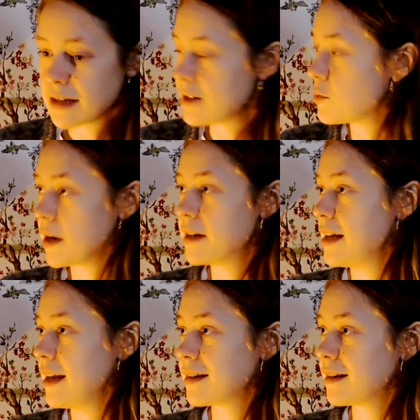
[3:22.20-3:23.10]
that's what I
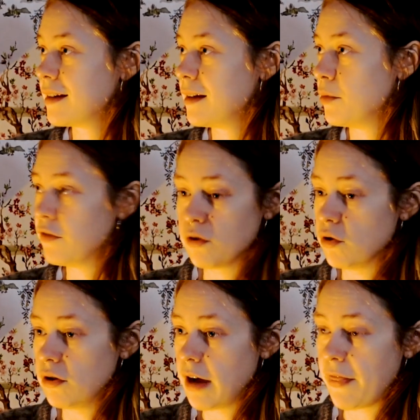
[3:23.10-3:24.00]
did
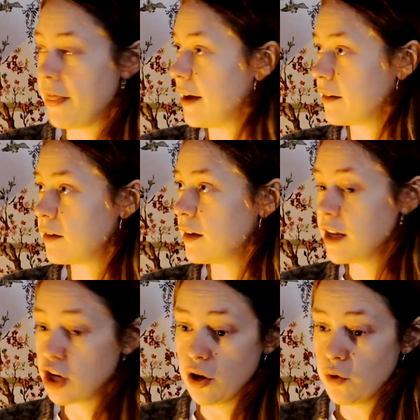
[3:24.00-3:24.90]
before, and that's
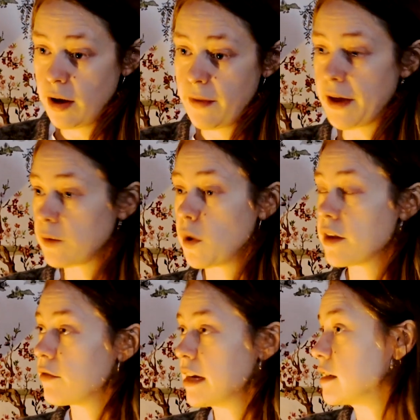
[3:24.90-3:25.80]
one of
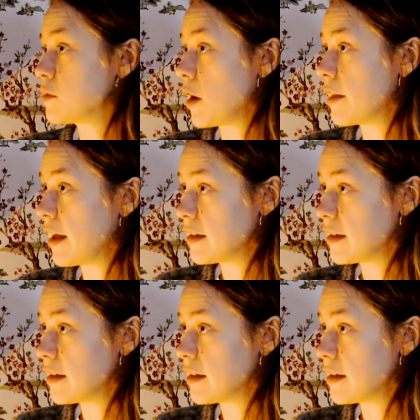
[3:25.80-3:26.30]
the reasons why